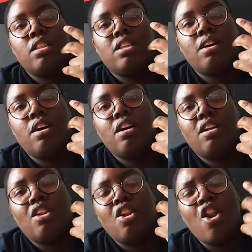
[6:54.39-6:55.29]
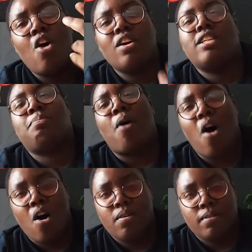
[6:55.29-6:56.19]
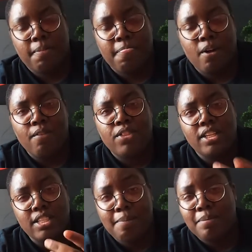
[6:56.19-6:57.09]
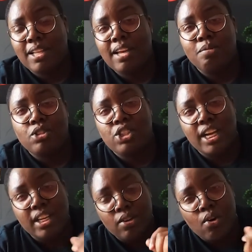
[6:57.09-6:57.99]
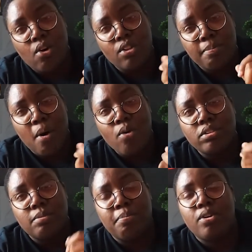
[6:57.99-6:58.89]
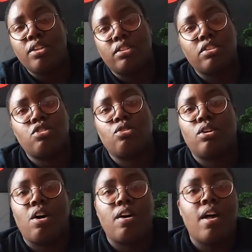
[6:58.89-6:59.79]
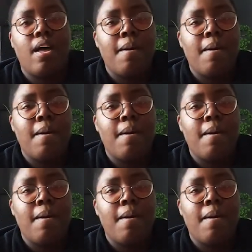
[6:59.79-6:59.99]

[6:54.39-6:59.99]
The longest part of the assembly was checking all the bolts and putting on the stud lock,